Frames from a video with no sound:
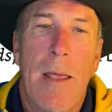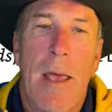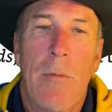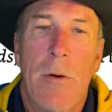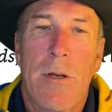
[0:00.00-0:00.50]

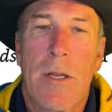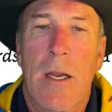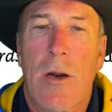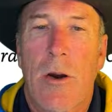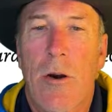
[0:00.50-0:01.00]
Edwards
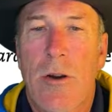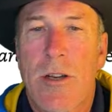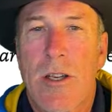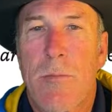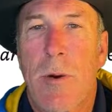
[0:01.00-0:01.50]
encouraged
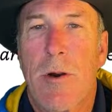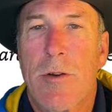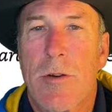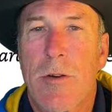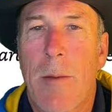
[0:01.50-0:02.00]

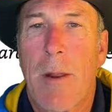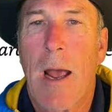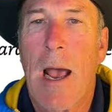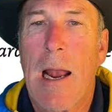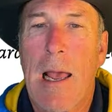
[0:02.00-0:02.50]
spiritual. So I'm going to
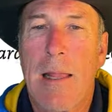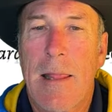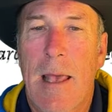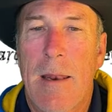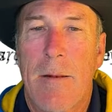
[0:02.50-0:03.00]
highlight
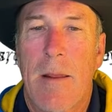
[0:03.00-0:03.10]
that.